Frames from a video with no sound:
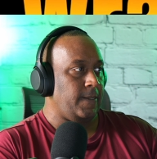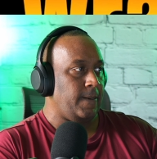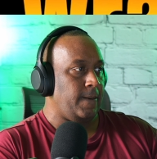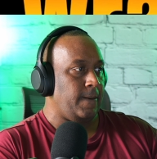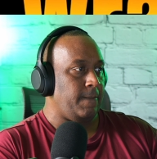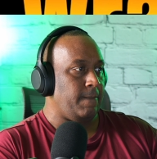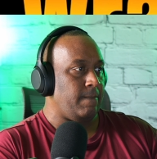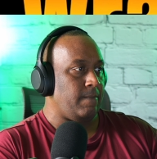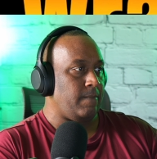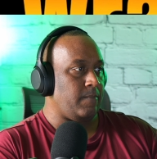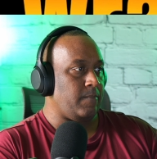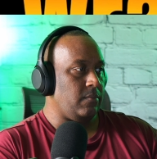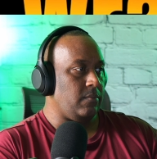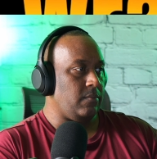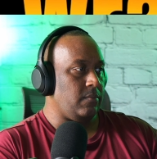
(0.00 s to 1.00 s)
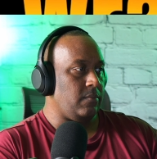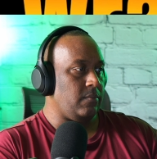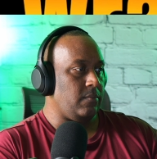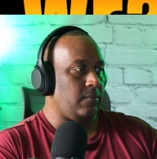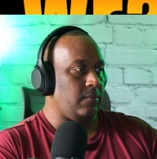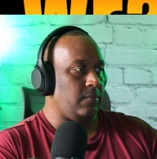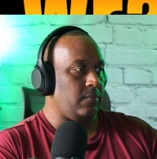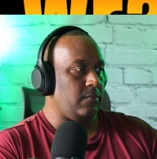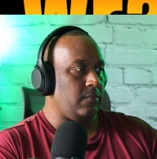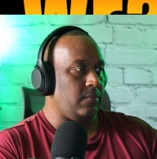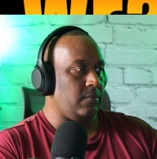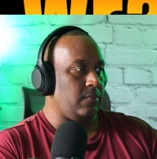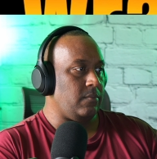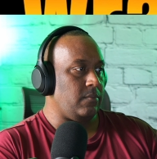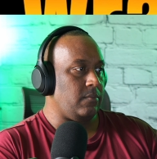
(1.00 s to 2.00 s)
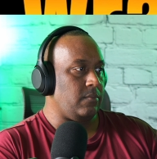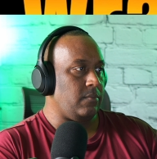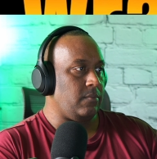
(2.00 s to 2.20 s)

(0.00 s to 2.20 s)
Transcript: (silence)